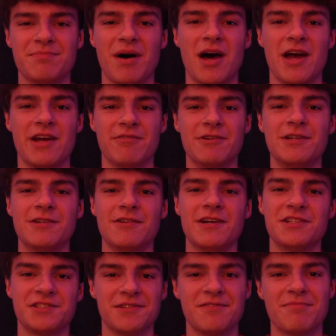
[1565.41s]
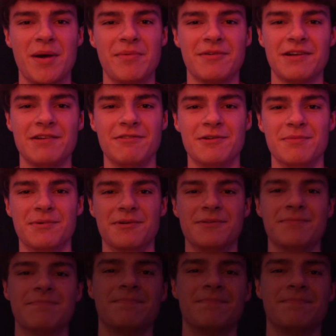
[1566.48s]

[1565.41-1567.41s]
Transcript: my recreation of Memory Reboot.